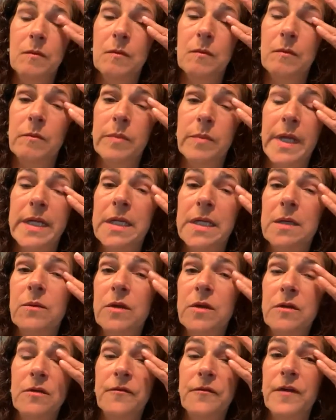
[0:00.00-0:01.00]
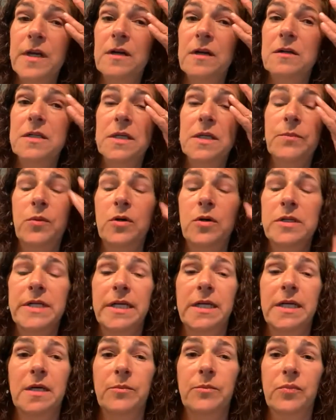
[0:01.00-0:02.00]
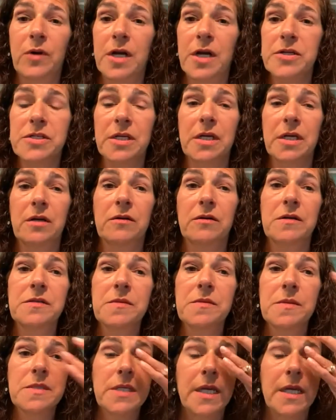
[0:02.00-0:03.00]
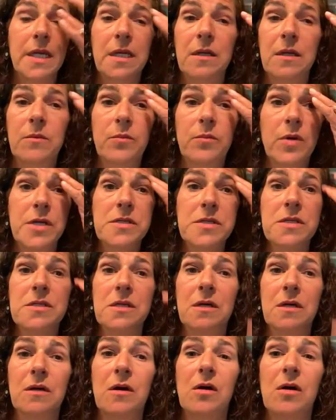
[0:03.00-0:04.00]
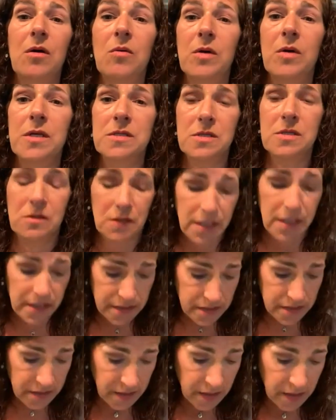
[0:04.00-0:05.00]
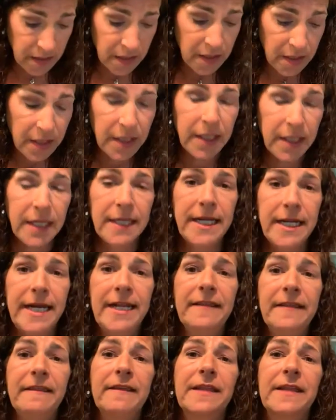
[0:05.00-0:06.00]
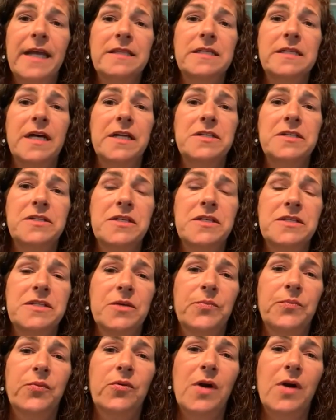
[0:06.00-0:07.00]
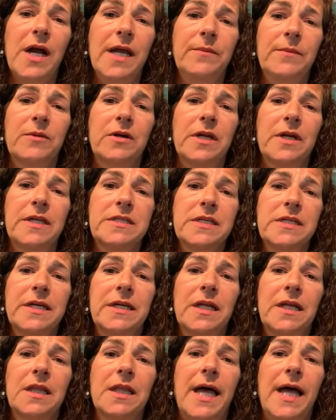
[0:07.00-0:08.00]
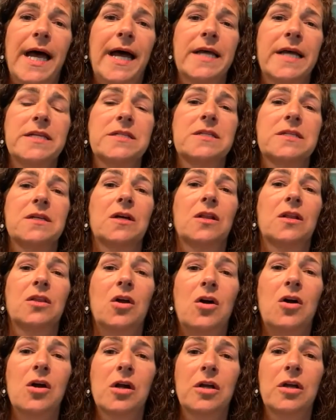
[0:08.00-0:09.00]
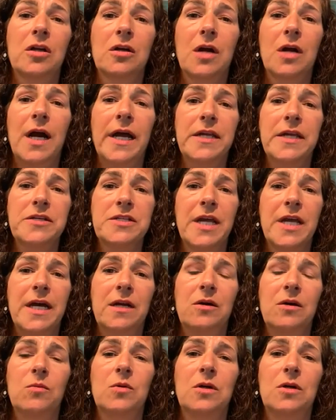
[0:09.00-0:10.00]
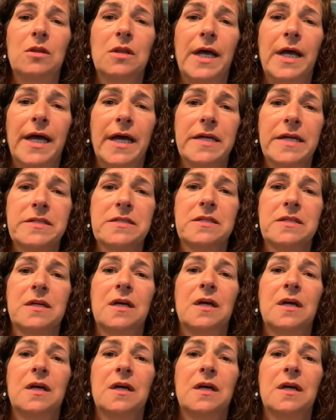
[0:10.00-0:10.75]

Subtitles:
Blend it with your fingertip or take a brush like Chris was saying. Brushes are always great. And anything that touches the primer, it's going to last longer. Your eyeshadow will last